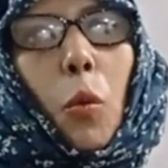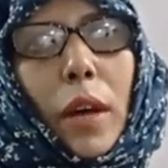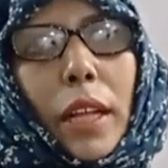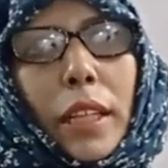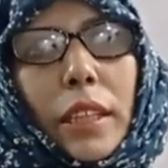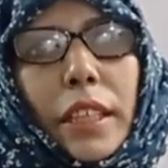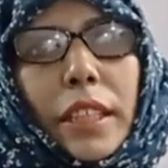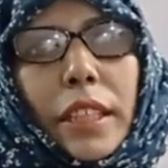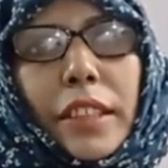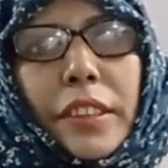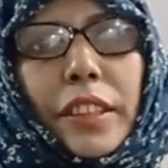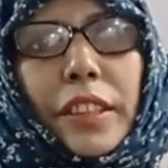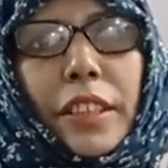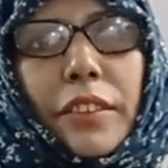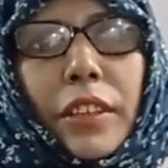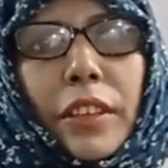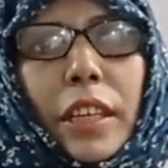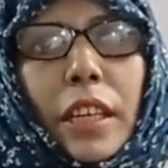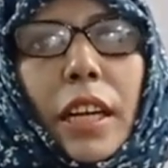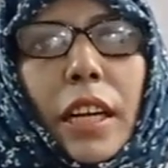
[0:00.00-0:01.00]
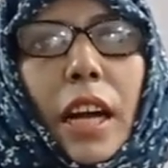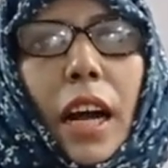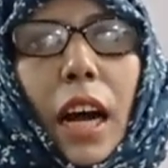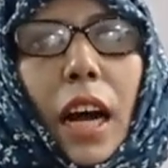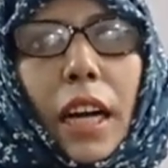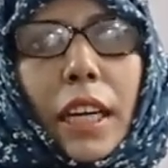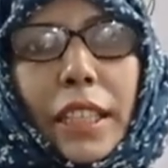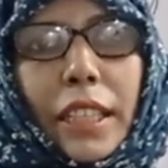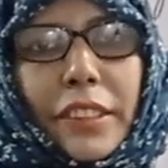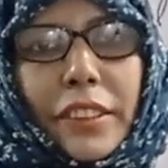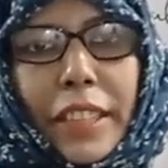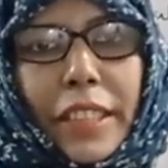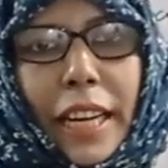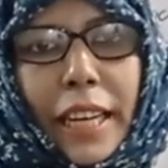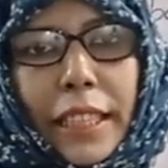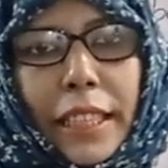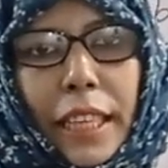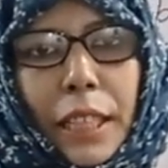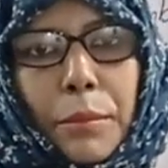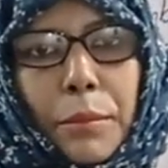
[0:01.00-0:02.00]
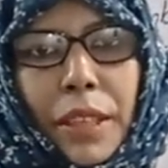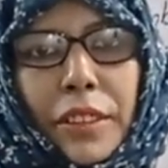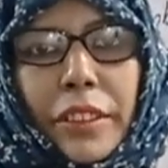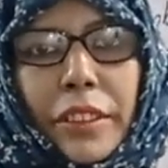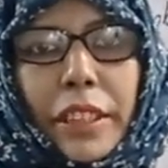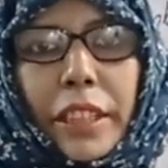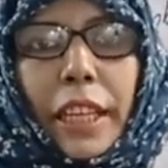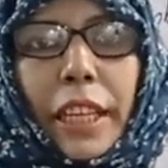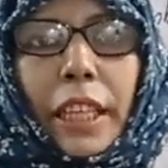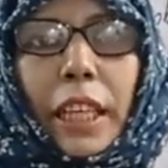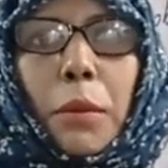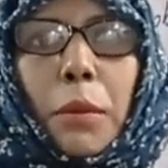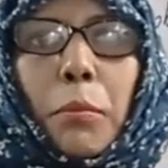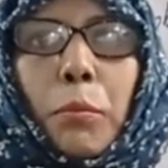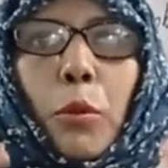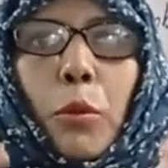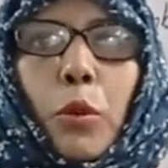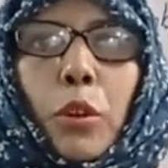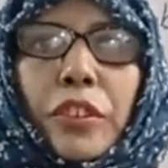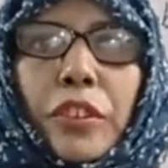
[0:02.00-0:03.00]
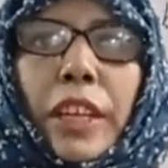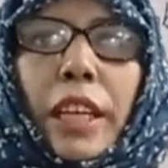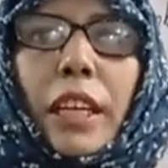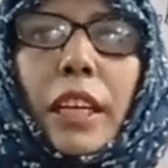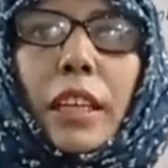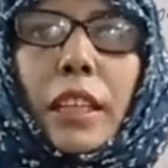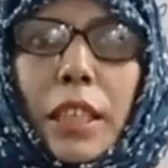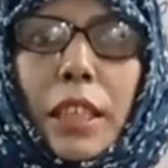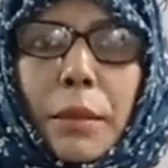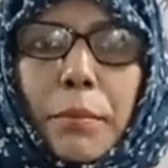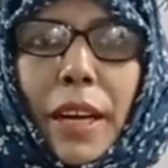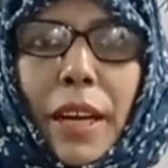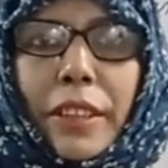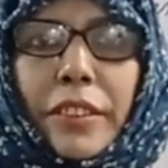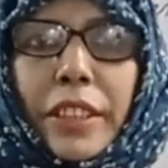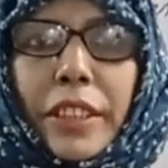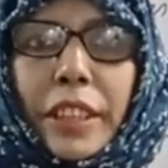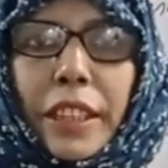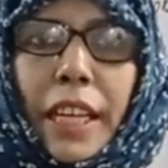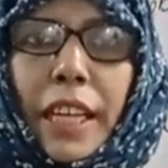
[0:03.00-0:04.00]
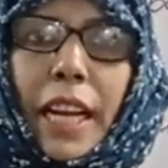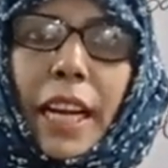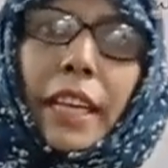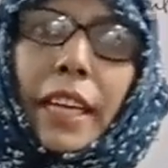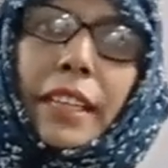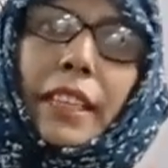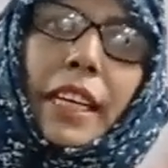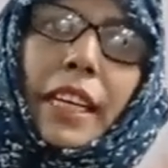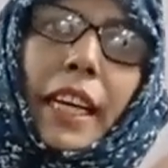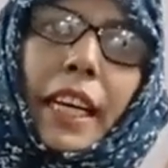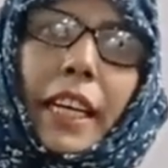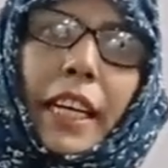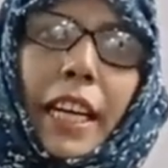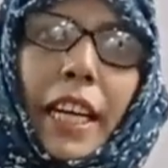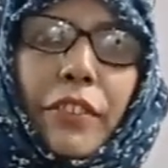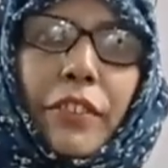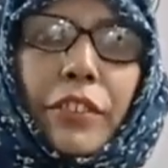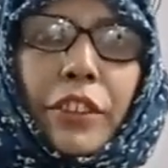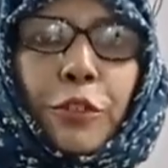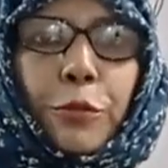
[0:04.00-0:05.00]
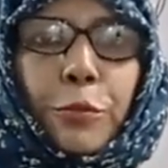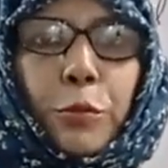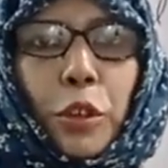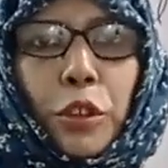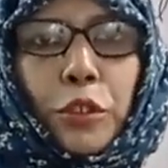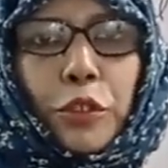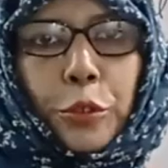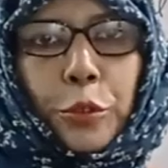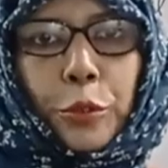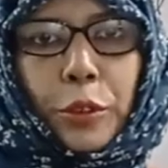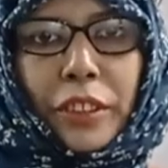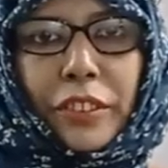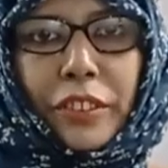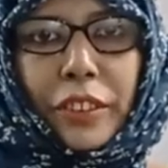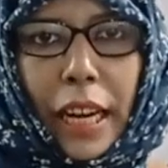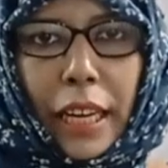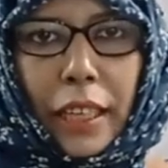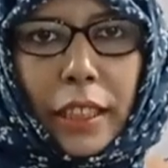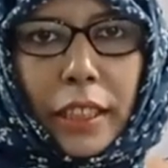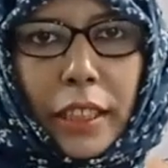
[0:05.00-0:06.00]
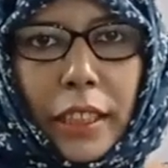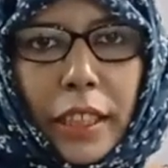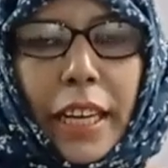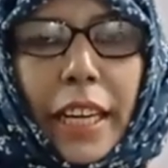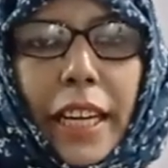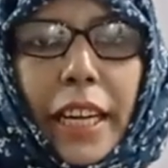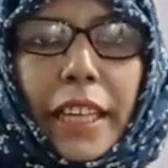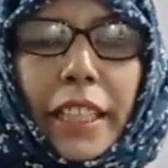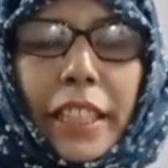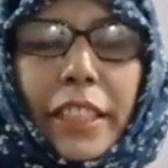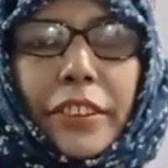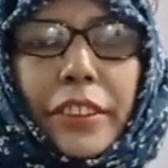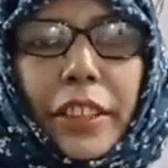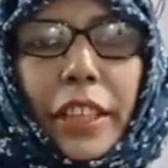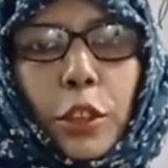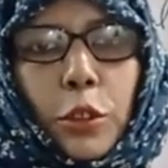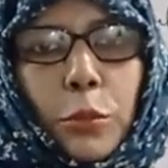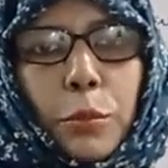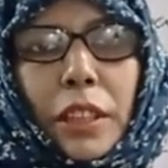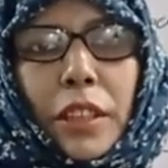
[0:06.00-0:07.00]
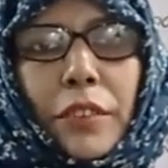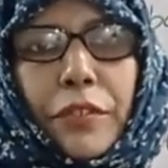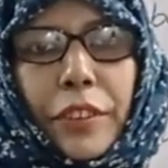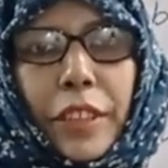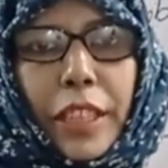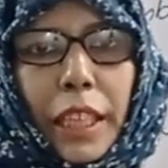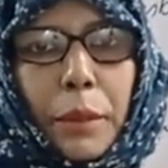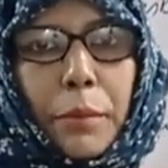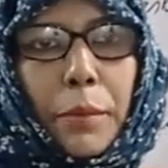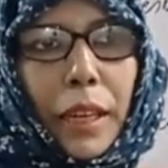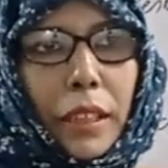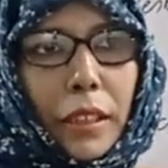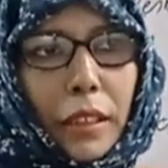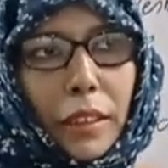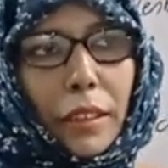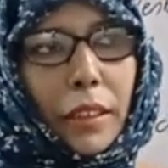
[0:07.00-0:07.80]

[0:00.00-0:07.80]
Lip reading: when the receiver understands that message and compose another message and give response to the sender, it is said to be the feedback.